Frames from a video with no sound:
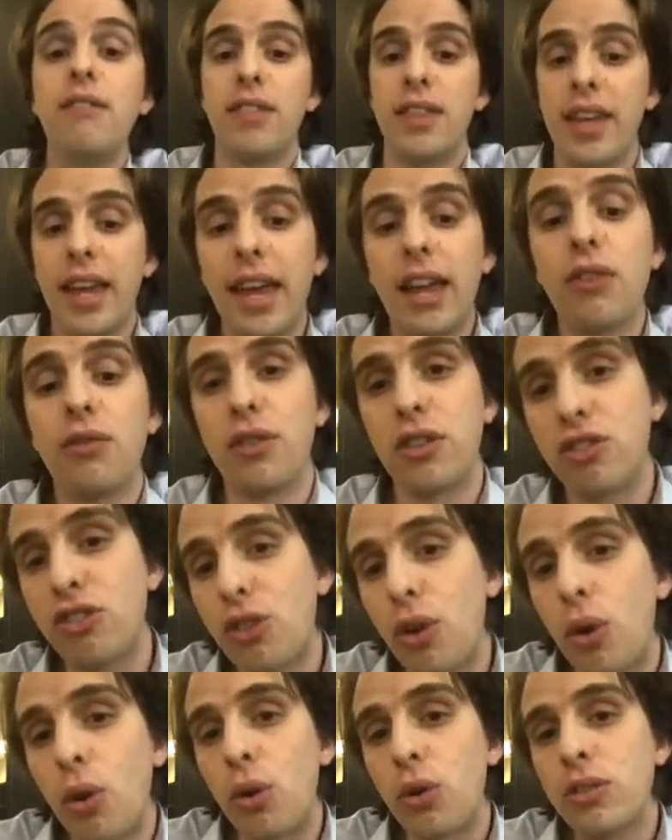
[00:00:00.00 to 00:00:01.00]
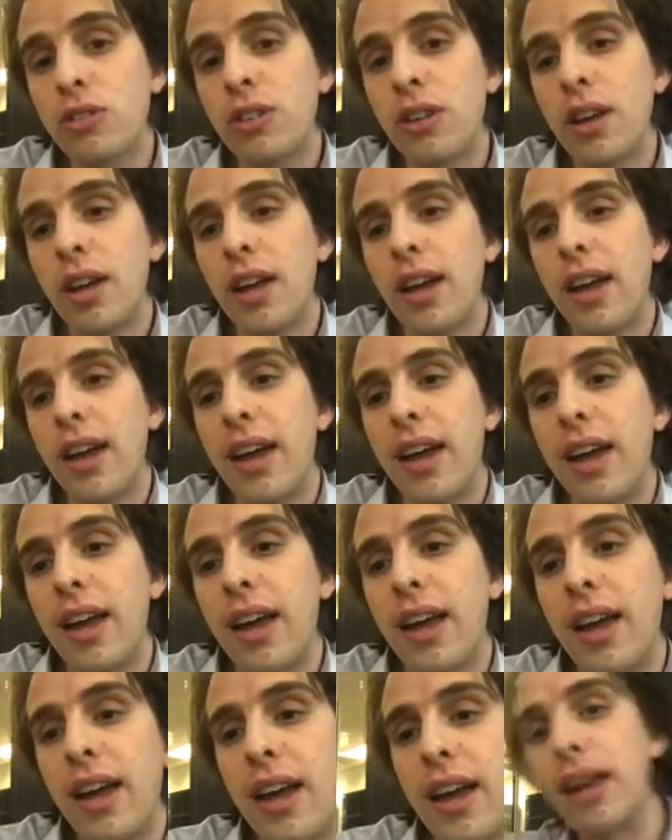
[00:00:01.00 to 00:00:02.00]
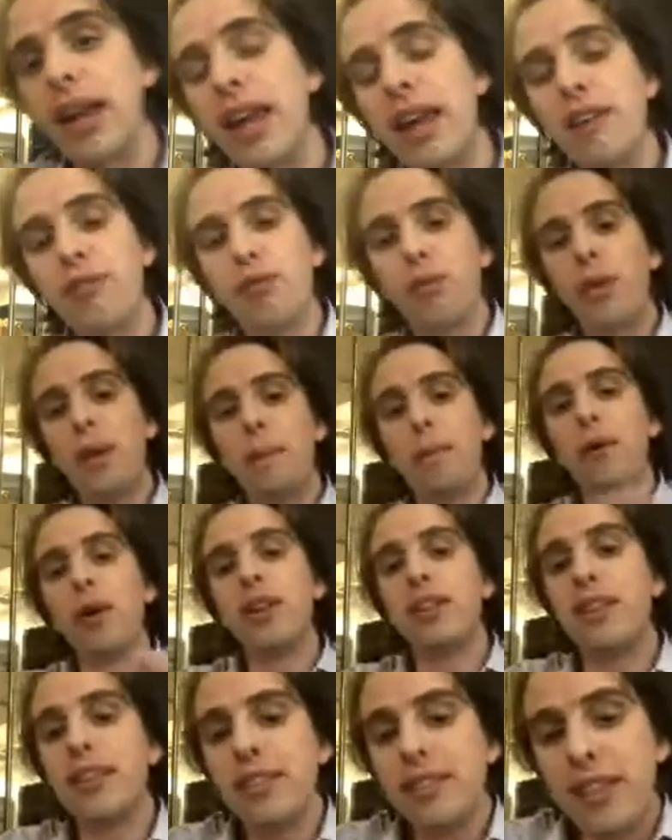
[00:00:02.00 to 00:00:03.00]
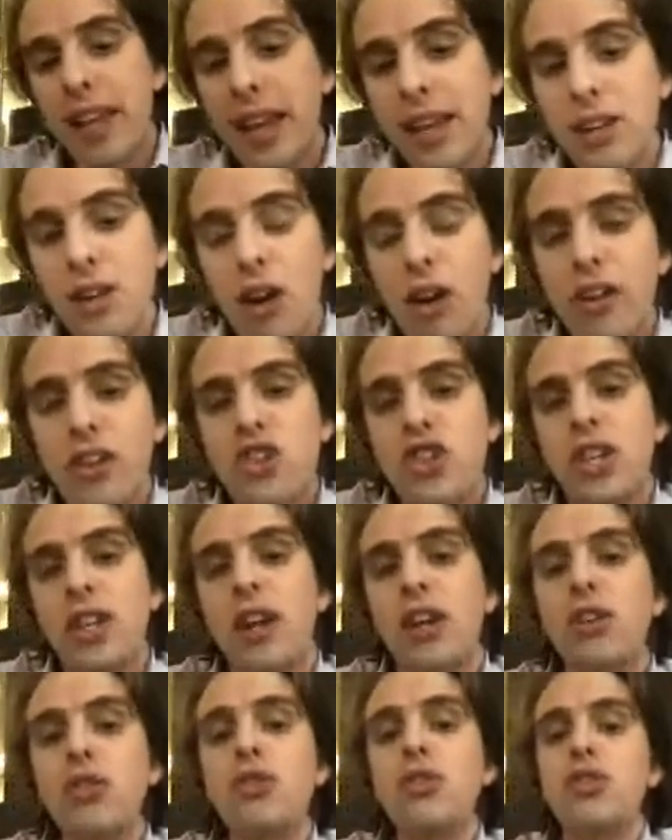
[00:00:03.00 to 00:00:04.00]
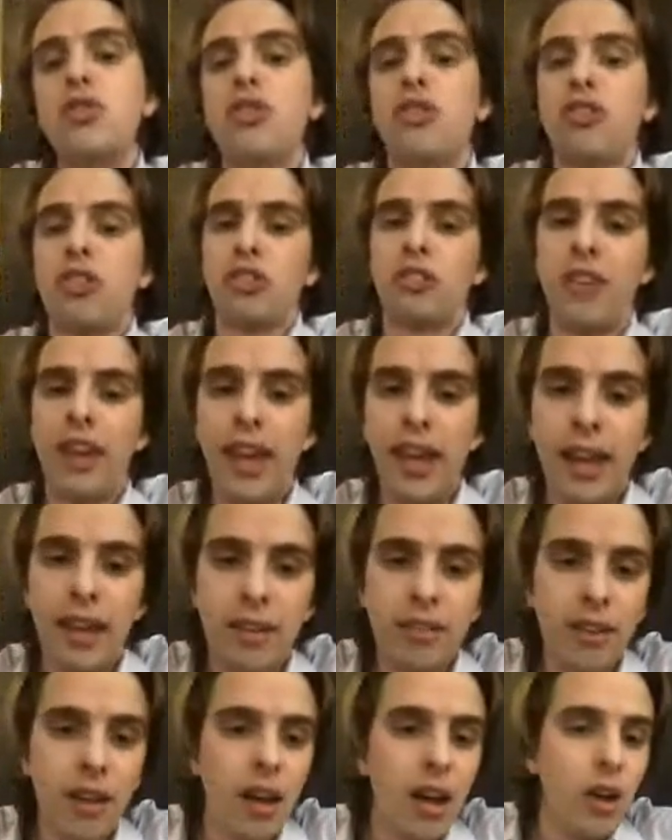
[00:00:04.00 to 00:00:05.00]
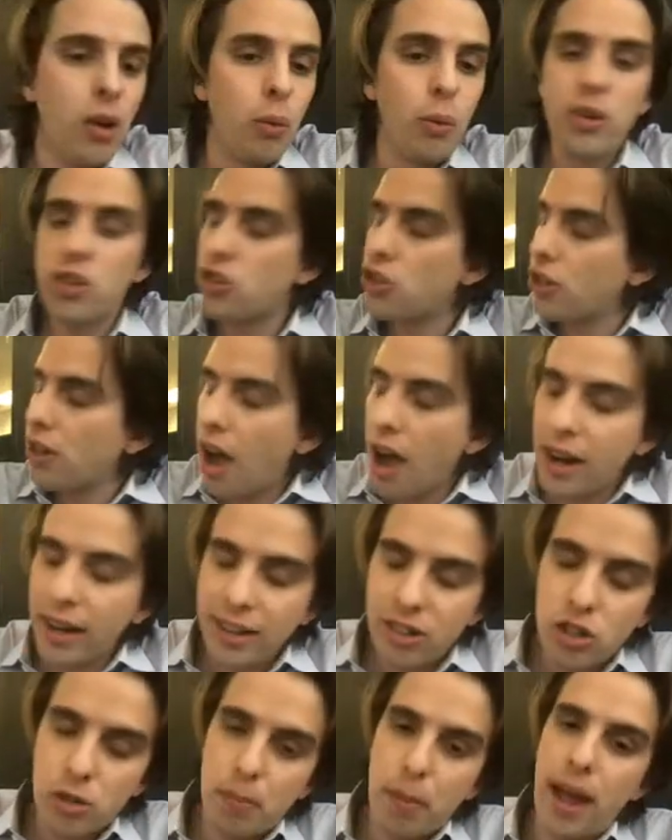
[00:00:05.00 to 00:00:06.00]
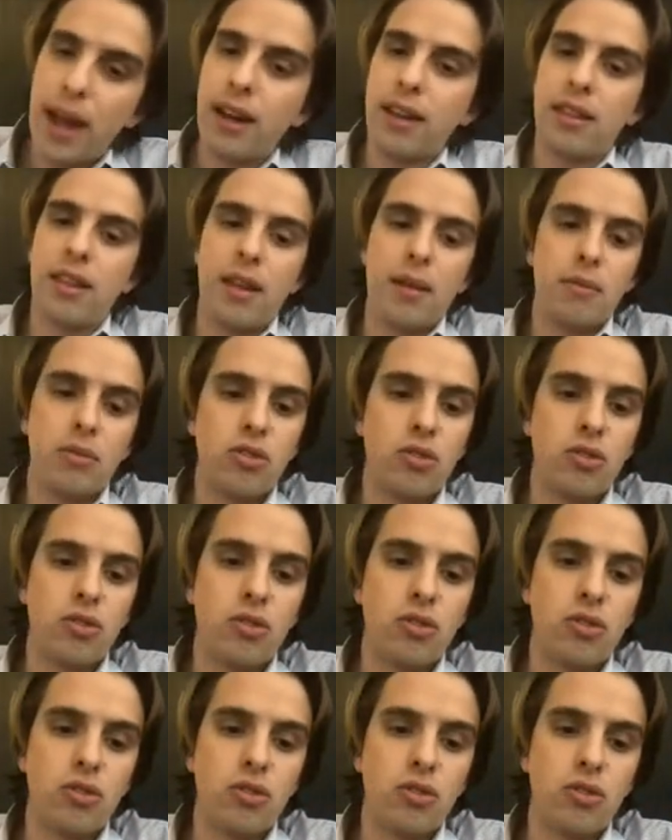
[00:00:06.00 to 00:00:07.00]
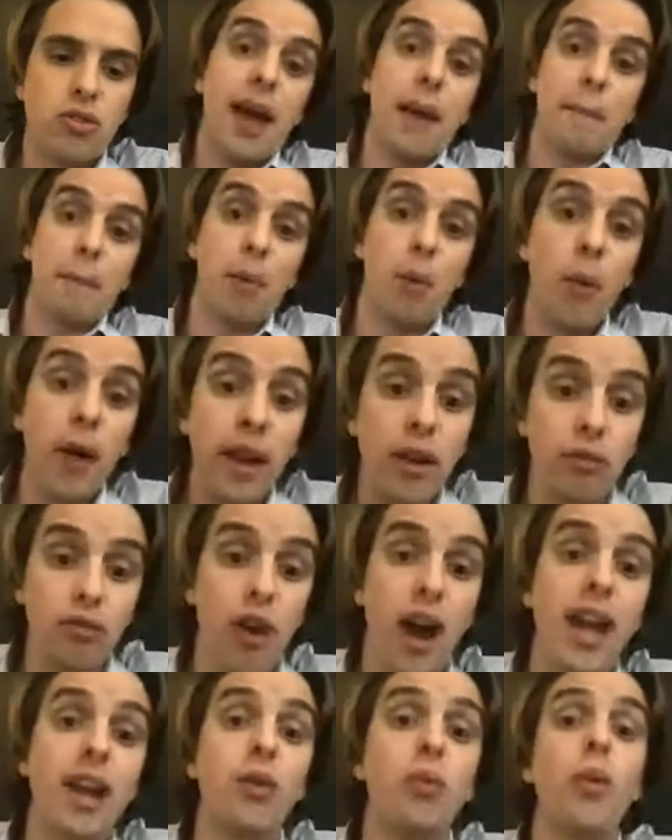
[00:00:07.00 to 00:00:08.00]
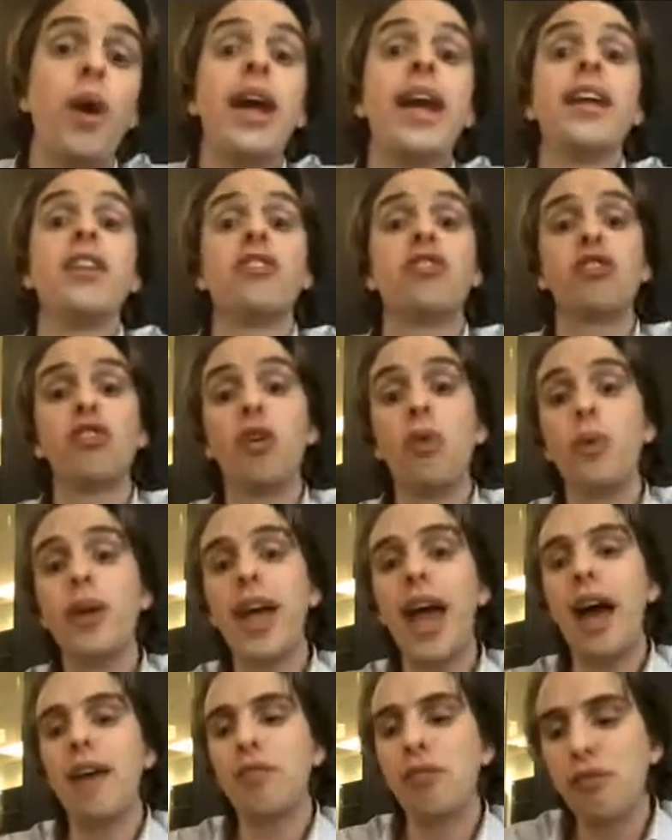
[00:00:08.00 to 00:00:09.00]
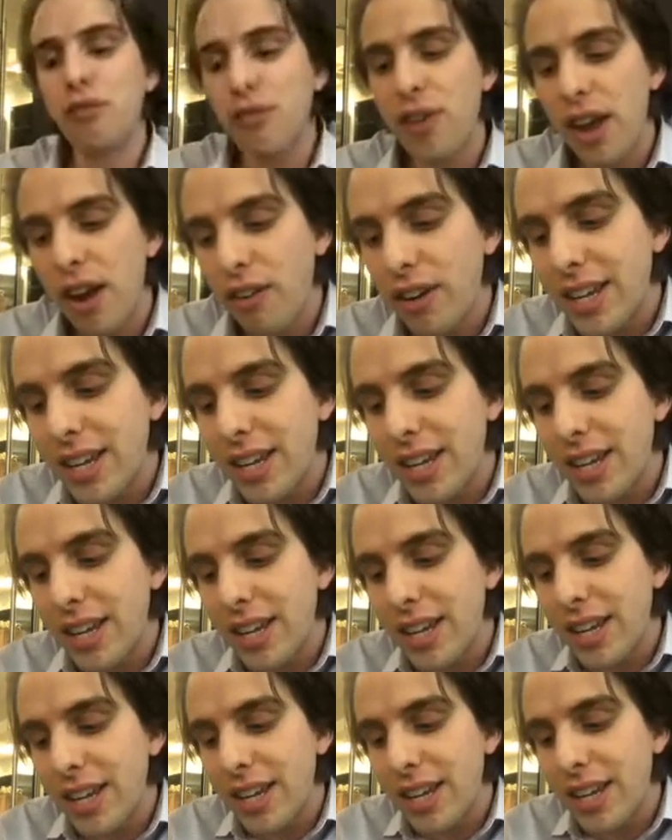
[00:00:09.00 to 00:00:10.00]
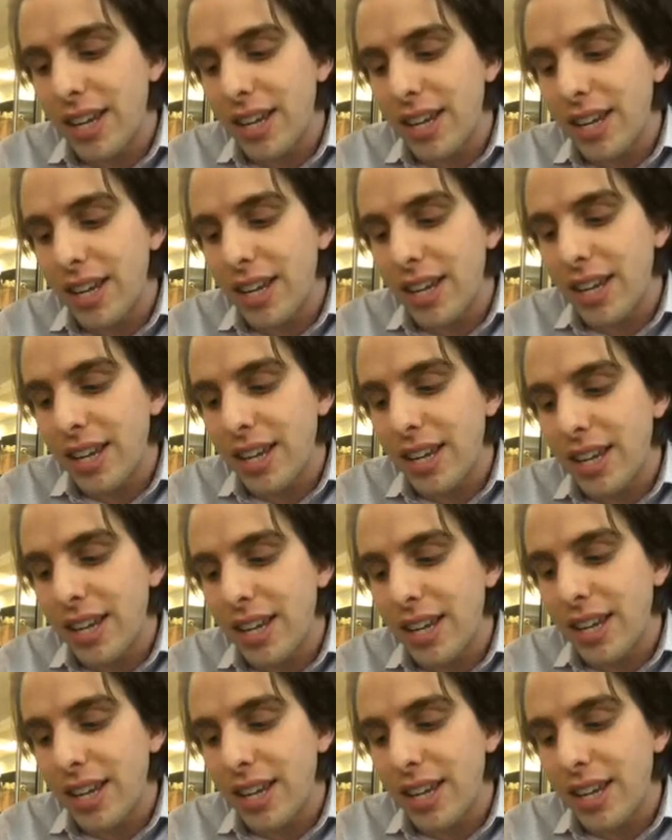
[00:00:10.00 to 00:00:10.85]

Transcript: the end result. And if we put this technology in a new user's hands, we should not expect them to get to that point right away. And so we have a very easy method of